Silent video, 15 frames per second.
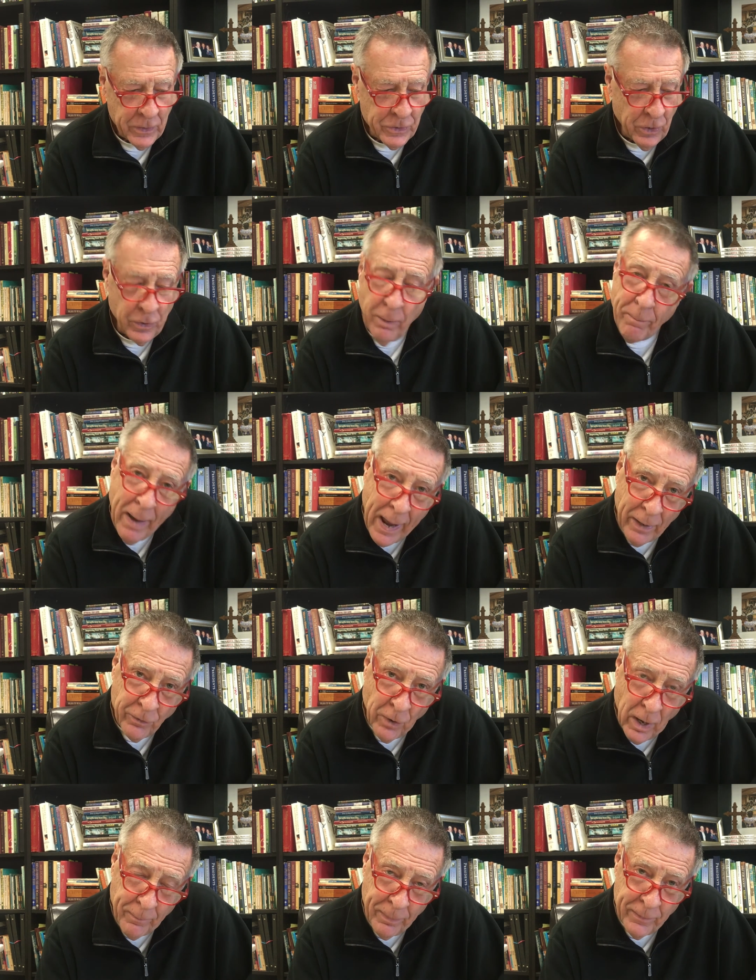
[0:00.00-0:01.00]
So the
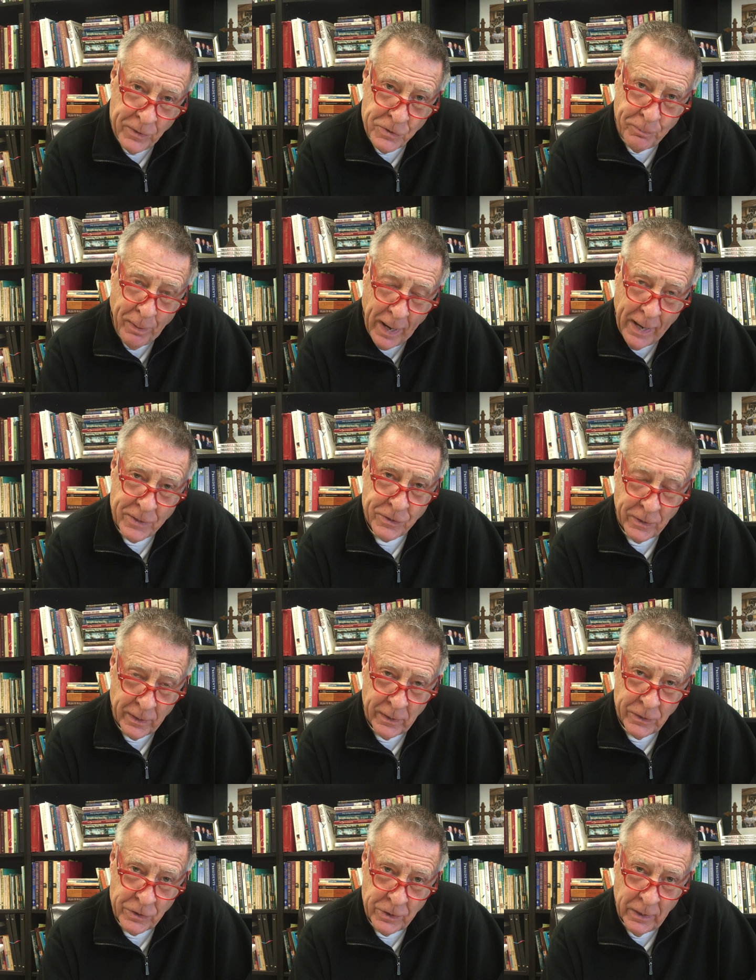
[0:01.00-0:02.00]
backdrop of this
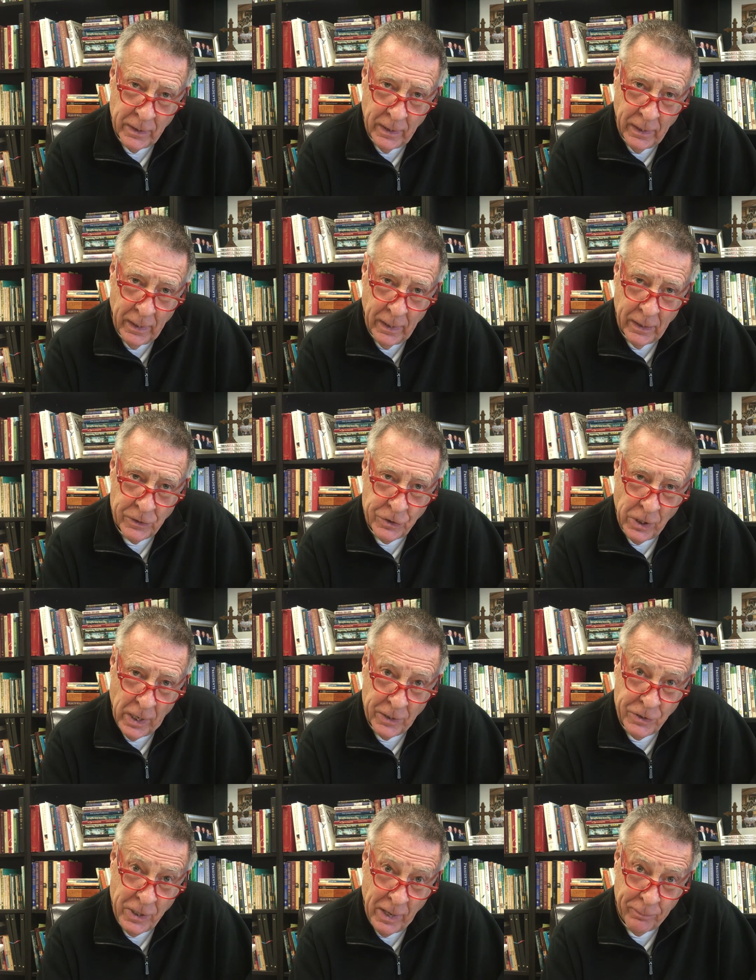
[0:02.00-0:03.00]
passage in
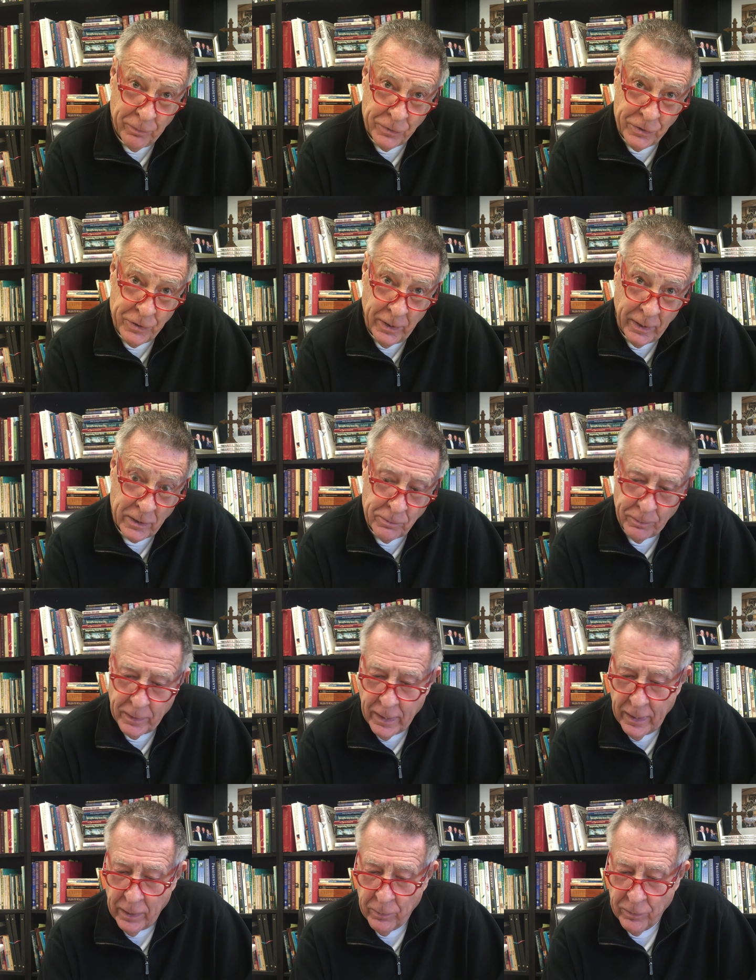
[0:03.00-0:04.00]
John chapter 6,
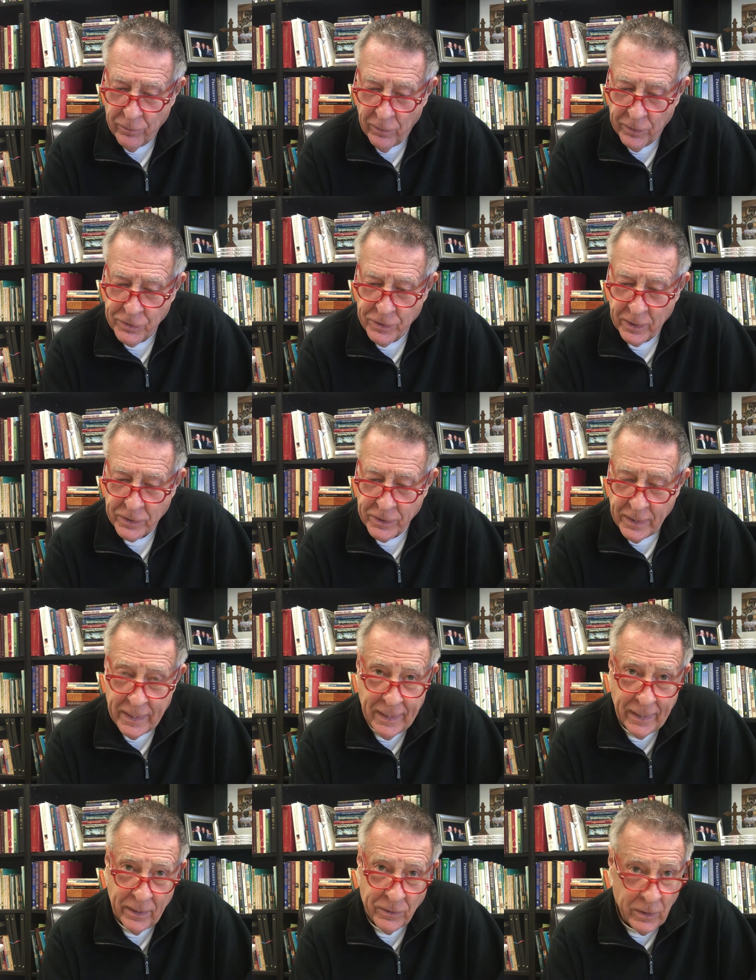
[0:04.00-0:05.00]
beginning with verse
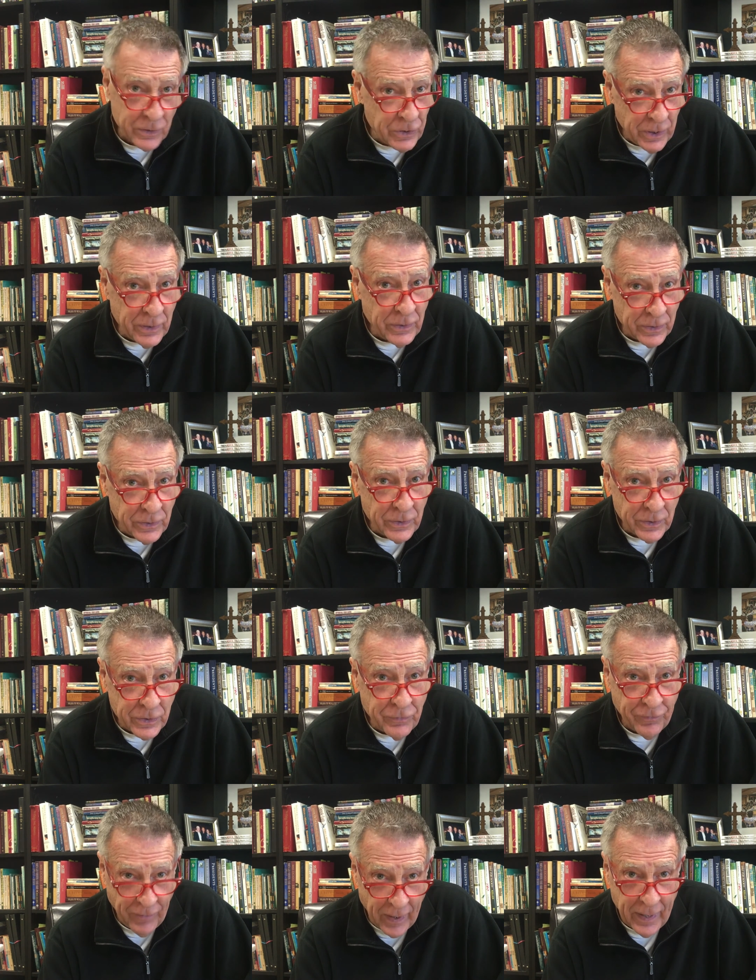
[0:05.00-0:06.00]
16, is that Jesus
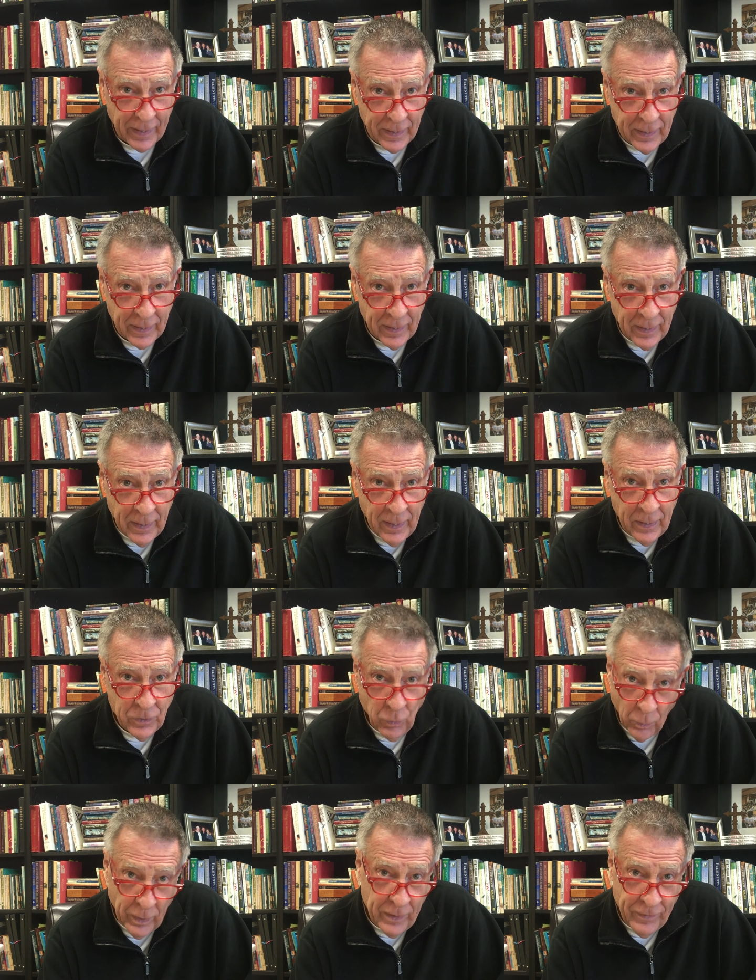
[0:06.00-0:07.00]
has fed
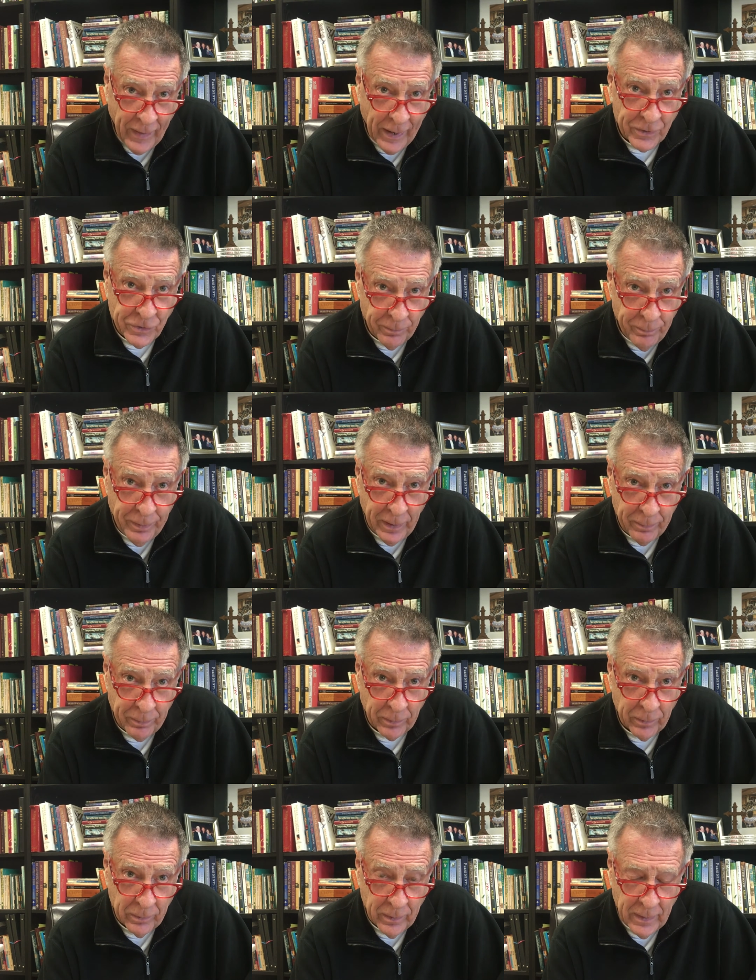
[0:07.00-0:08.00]
20,000
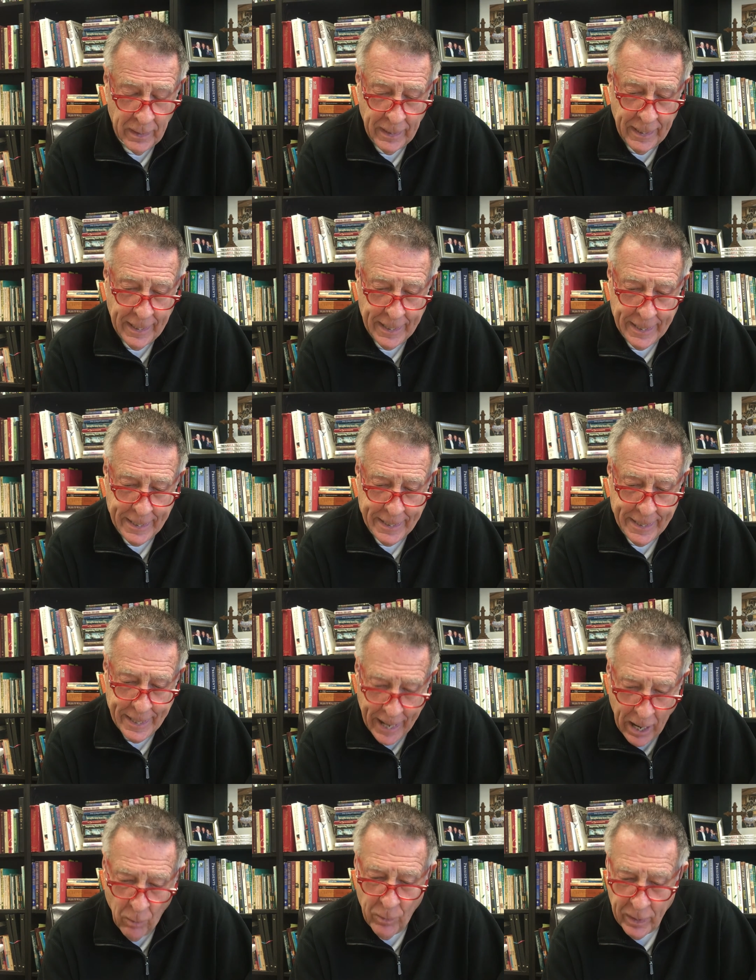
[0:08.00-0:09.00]
people. Uh,
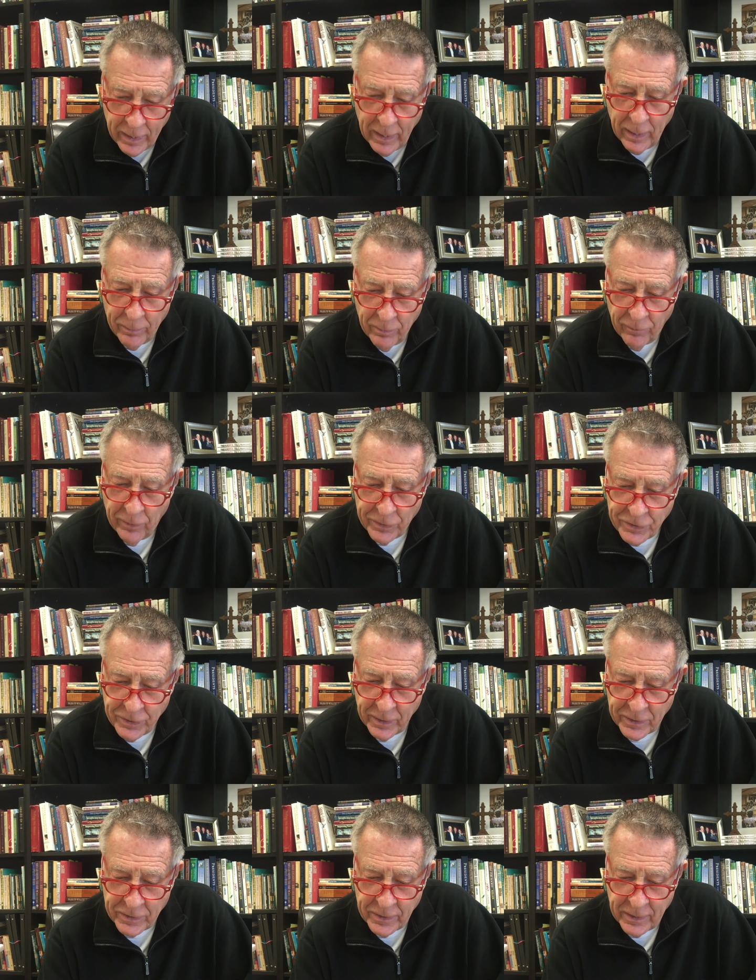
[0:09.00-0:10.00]
now we come to verse
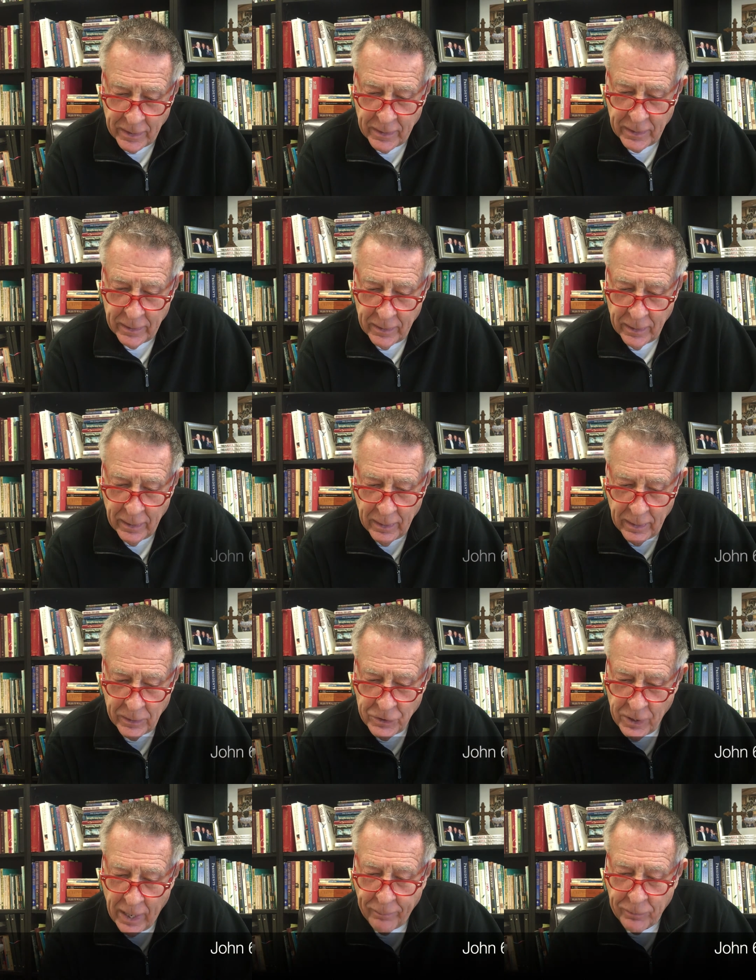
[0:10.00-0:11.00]
16 in
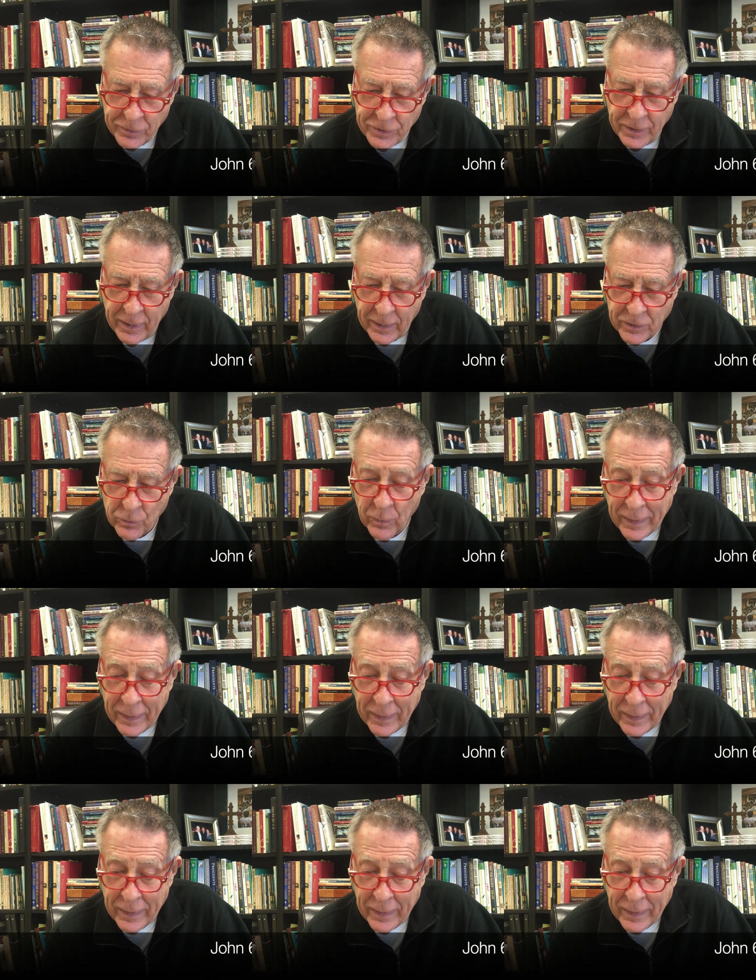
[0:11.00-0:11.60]
chapter 6.